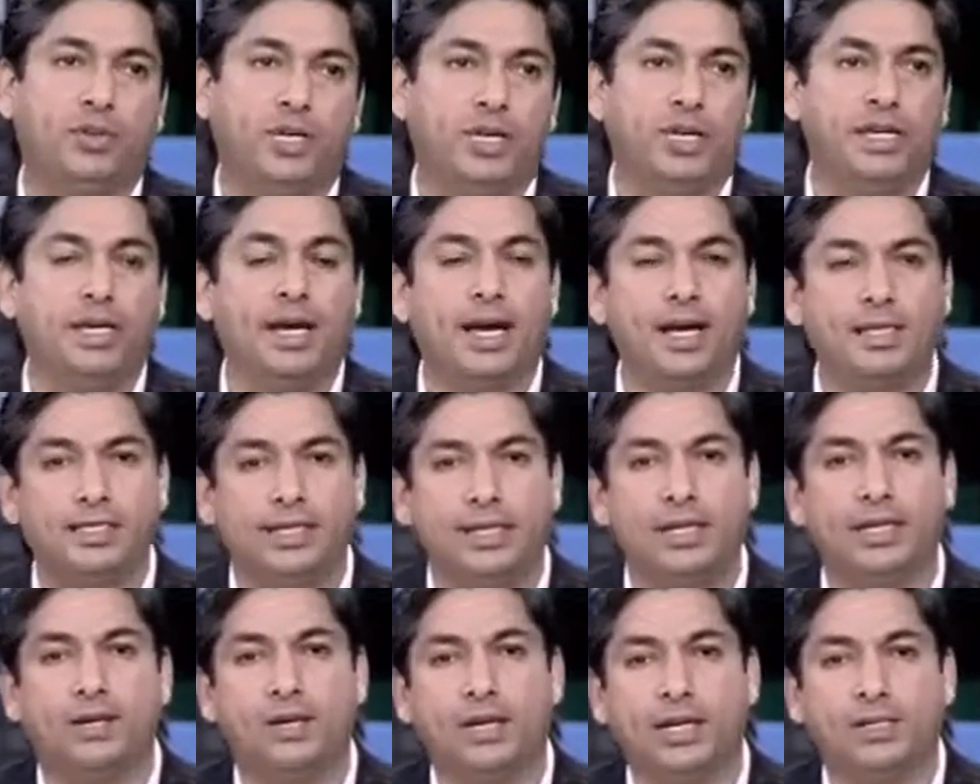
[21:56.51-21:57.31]
We as
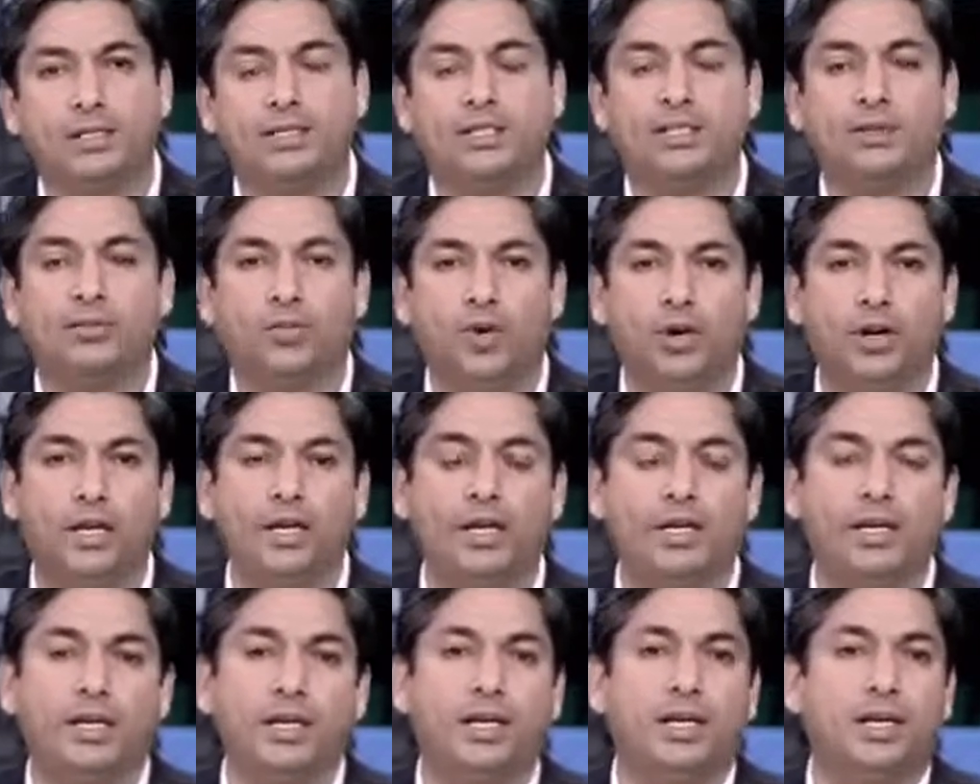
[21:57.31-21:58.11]
an industry
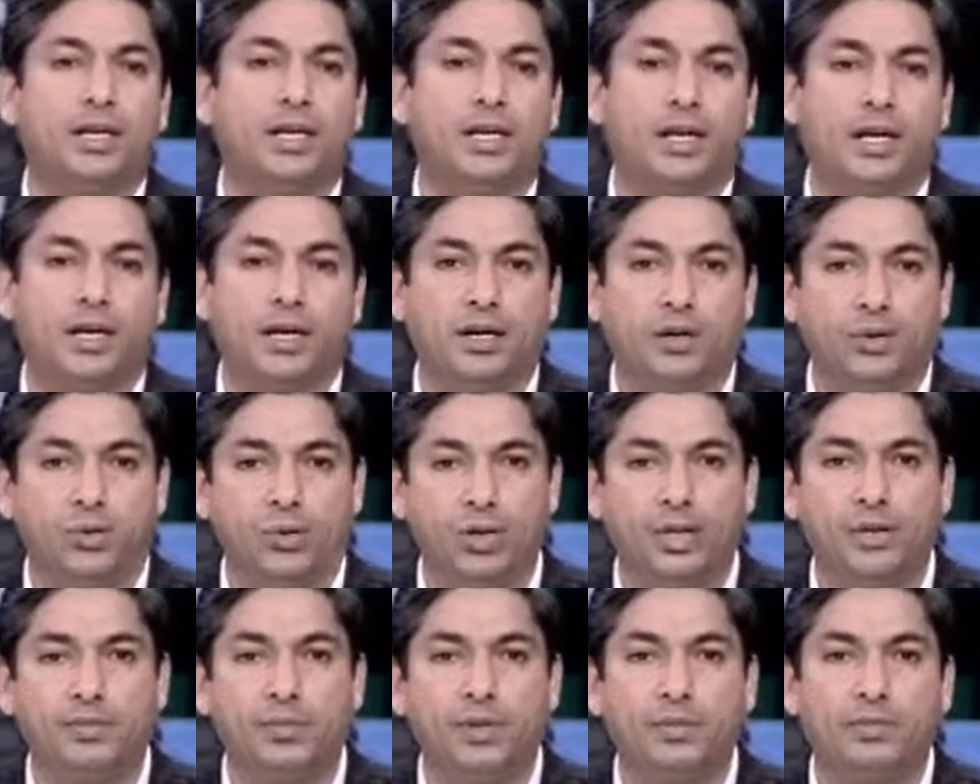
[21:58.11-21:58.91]
body
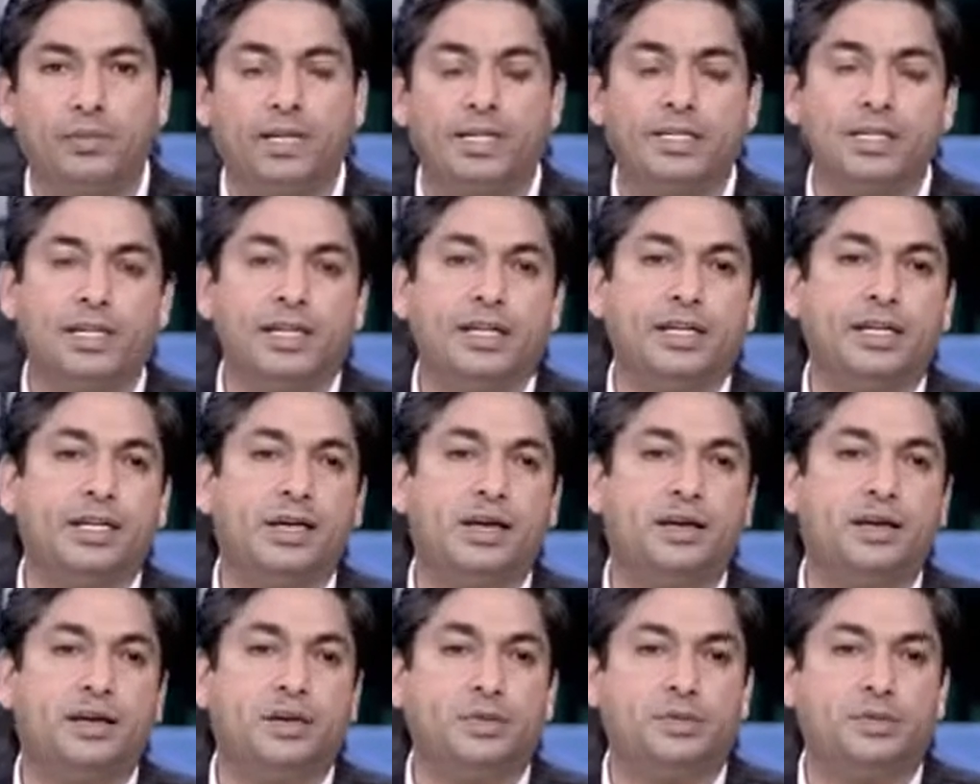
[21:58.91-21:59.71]
will be presenting our